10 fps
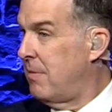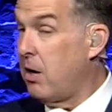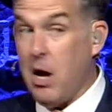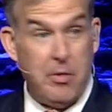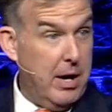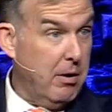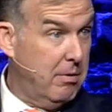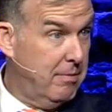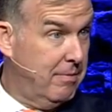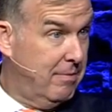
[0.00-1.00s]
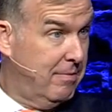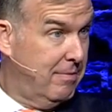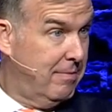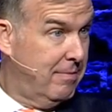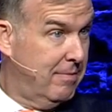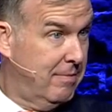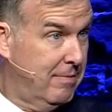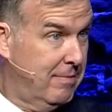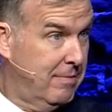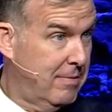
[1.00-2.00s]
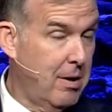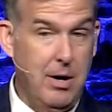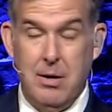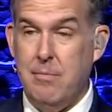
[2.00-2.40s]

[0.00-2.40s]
Are y'all there? All right.